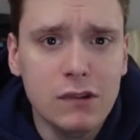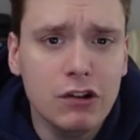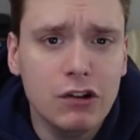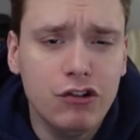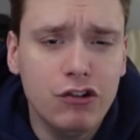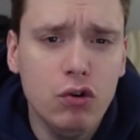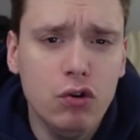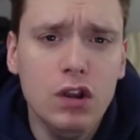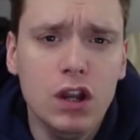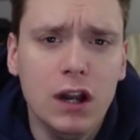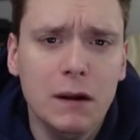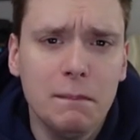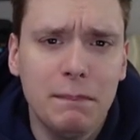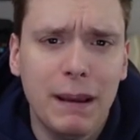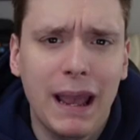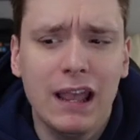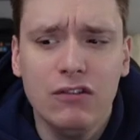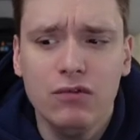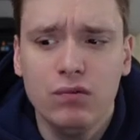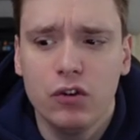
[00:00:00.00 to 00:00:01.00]
two young
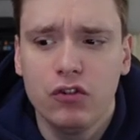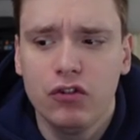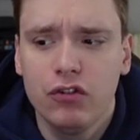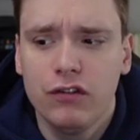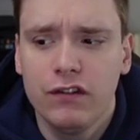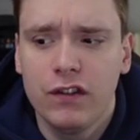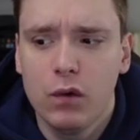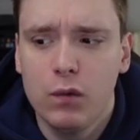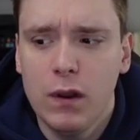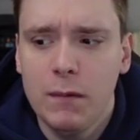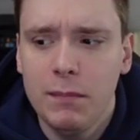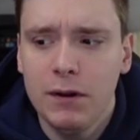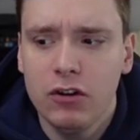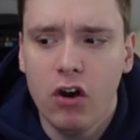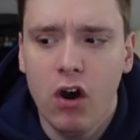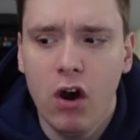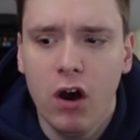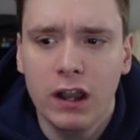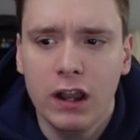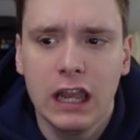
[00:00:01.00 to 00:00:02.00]
pass rushers that we've been
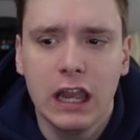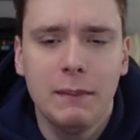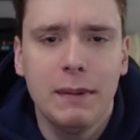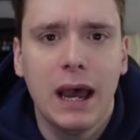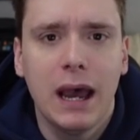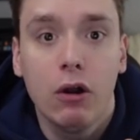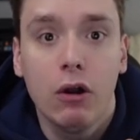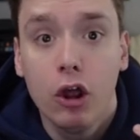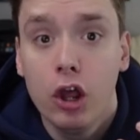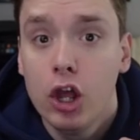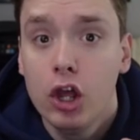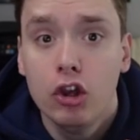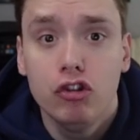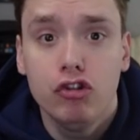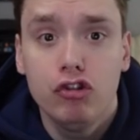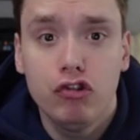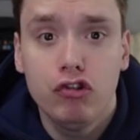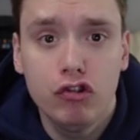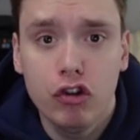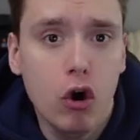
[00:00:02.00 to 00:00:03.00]
talking about
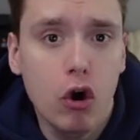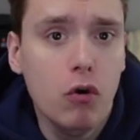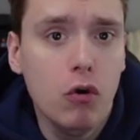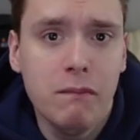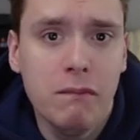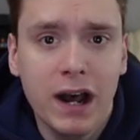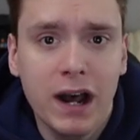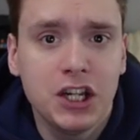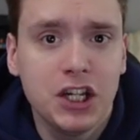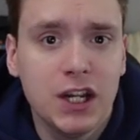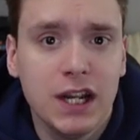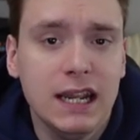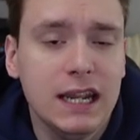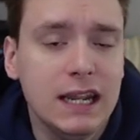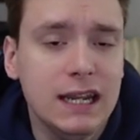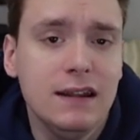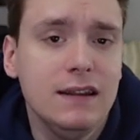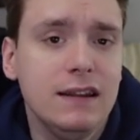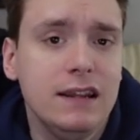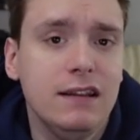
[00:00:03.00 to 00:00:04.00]
so much
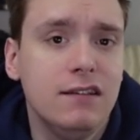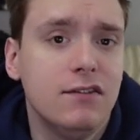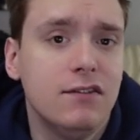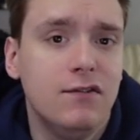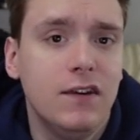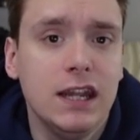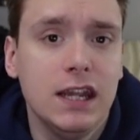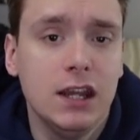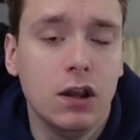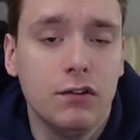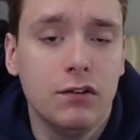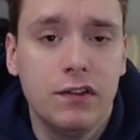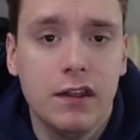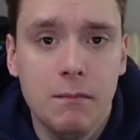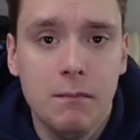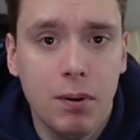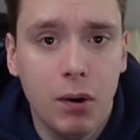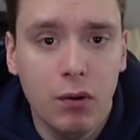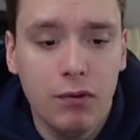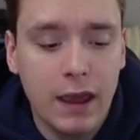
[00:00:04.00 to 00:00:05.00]
in these videos. They
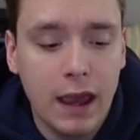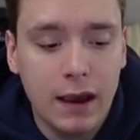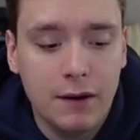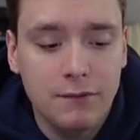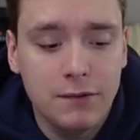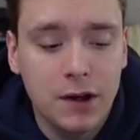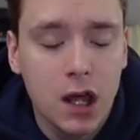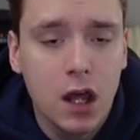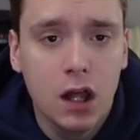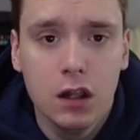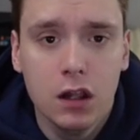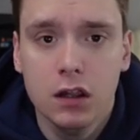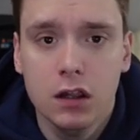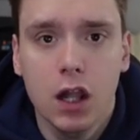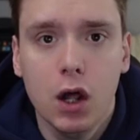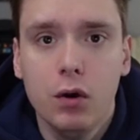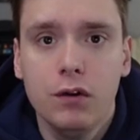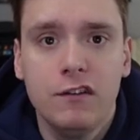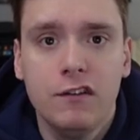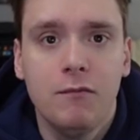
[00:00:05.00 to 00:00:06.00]
both have
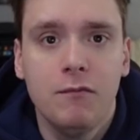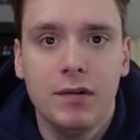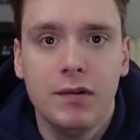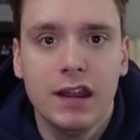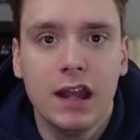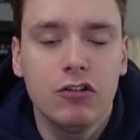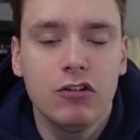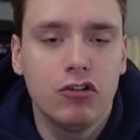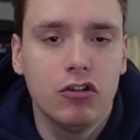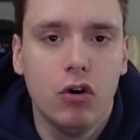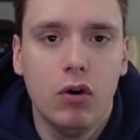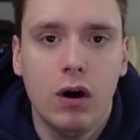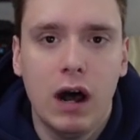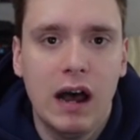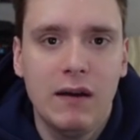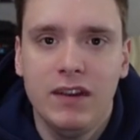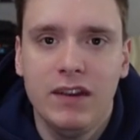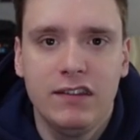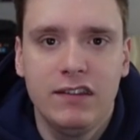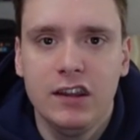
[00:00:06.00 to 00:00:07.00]
loads of potential.
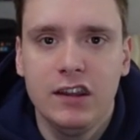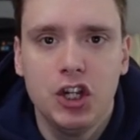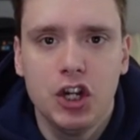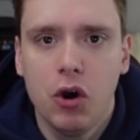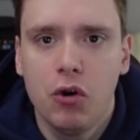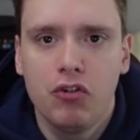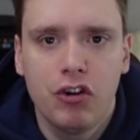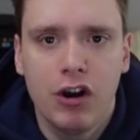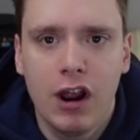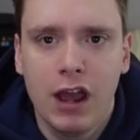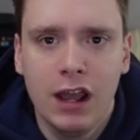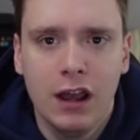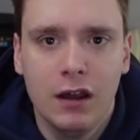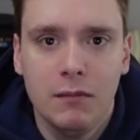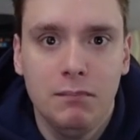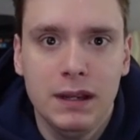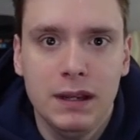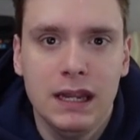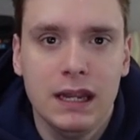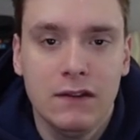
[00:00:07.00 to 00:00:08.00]
Obviously, Joe
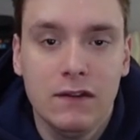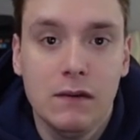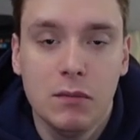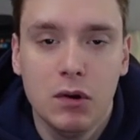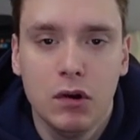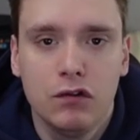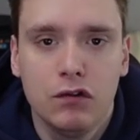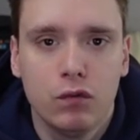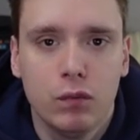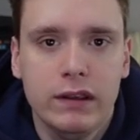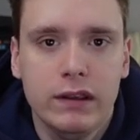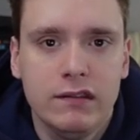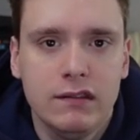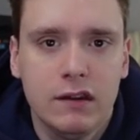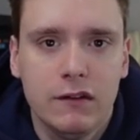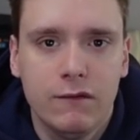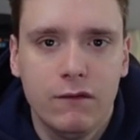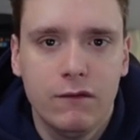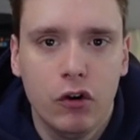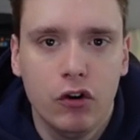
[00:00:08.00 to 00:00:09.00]
Tryon being the most
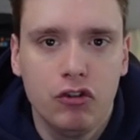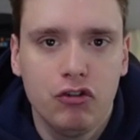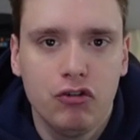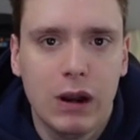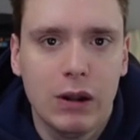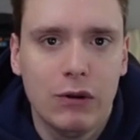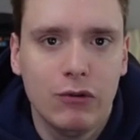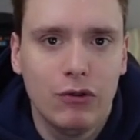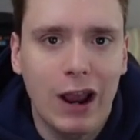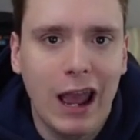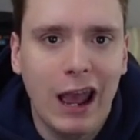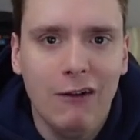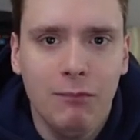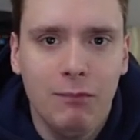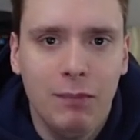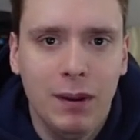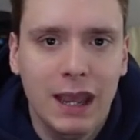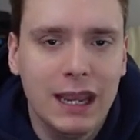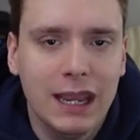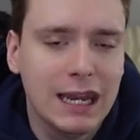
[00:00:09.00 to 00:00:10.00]
recent first-round
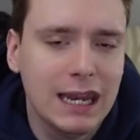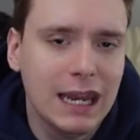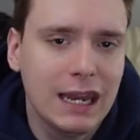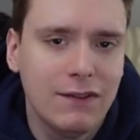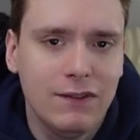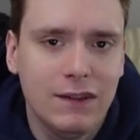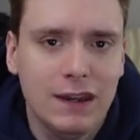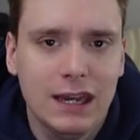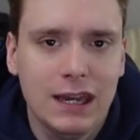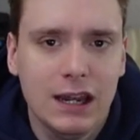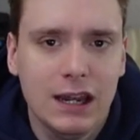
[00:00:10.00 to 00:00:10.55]
draft pick and Anthony